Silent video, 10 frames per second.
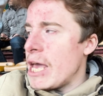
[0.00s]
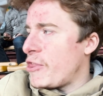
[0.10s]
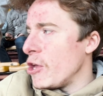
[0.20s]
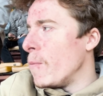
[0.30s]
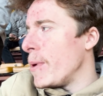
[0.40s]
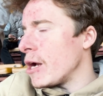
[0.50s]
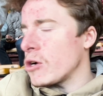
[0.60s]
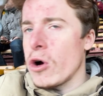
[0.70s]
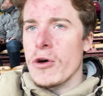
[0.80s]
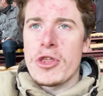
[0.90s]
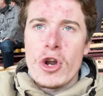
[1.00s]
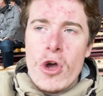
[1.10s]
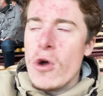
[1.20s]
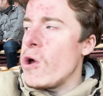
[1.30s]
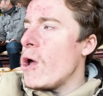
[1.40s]
Theo Bear got
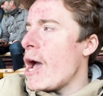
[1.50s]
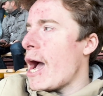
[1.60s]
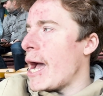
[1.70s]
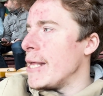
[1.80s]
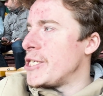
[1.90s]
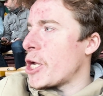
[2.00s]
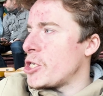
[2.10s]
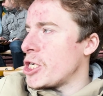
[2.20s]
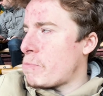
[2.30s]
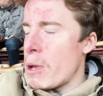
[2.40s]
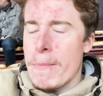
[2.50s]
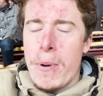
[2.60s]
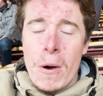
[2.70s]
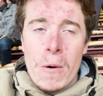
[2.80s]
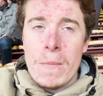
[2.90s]
through and just put the
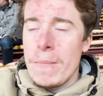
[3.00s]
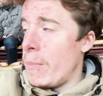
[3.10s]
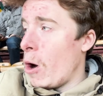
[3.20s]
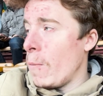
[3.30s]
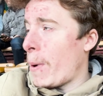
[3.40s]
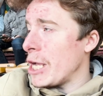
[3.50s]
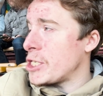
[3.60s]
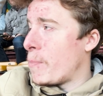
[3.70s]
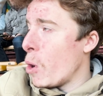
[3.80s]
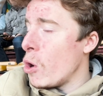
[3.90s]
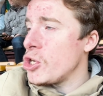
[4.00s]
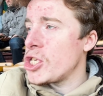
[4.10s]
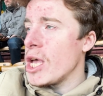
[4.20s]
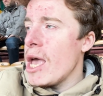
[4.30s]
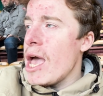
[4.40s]
ball past the
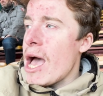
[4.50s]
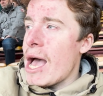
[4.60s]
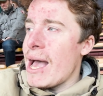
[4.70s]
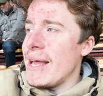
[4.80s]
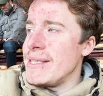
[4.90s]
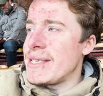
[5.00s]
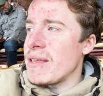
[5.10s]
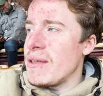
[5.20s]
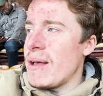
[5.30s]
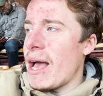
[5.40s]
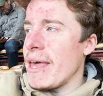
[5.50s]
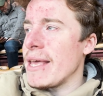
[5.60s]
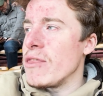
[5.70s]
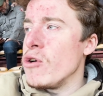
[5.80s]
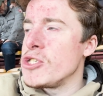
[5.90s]
post. And I
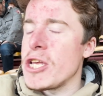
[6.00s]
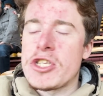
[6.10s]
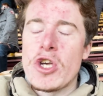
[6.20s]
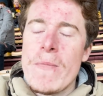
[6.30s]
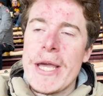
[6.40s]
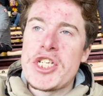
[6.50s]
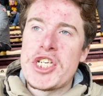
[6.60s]
think those are the two main